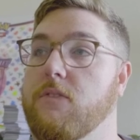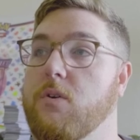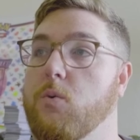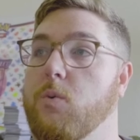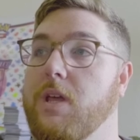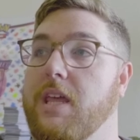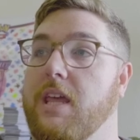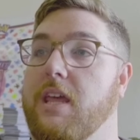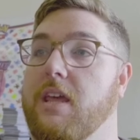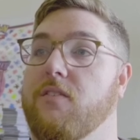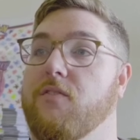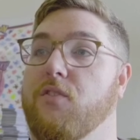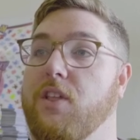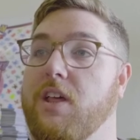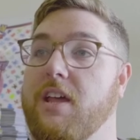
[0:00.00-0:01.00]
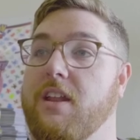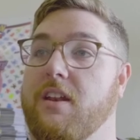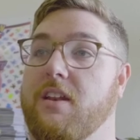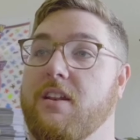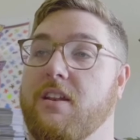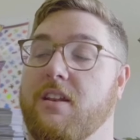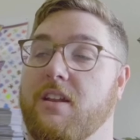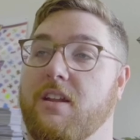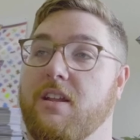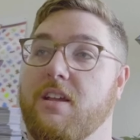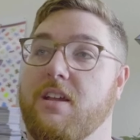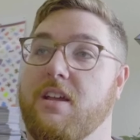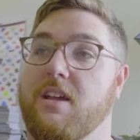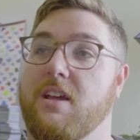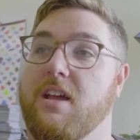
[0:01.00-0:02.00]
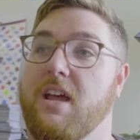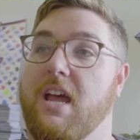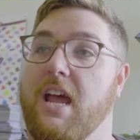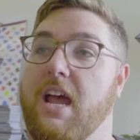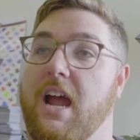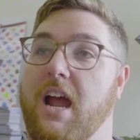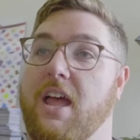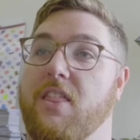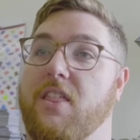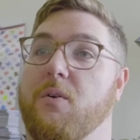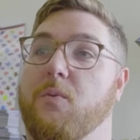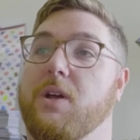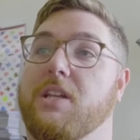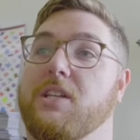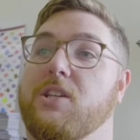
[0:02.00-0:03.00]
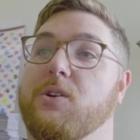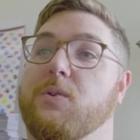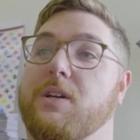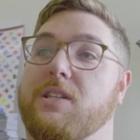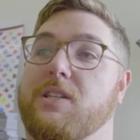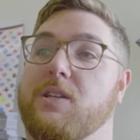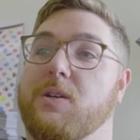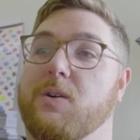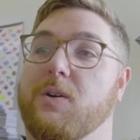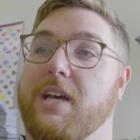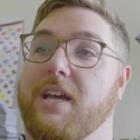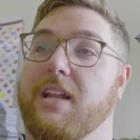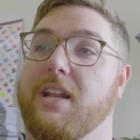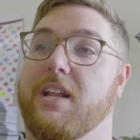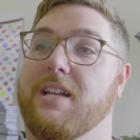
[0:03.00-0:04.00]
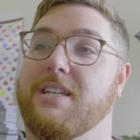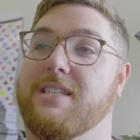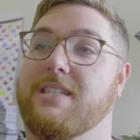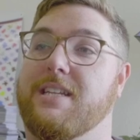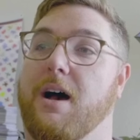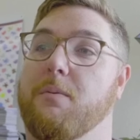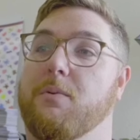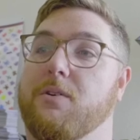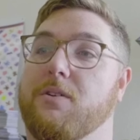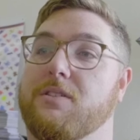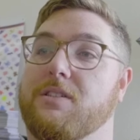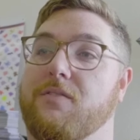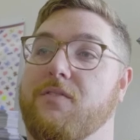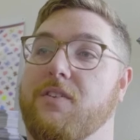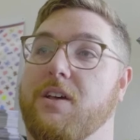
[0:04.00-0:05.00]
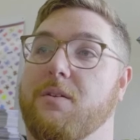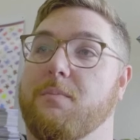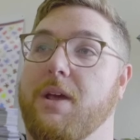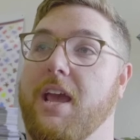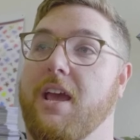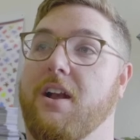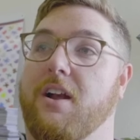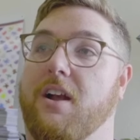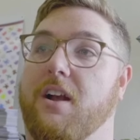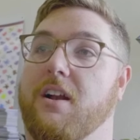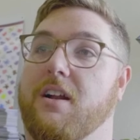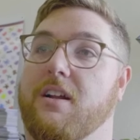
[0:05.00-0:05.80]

We ink Flynn. And then we do it to it. Double DeVille Manor.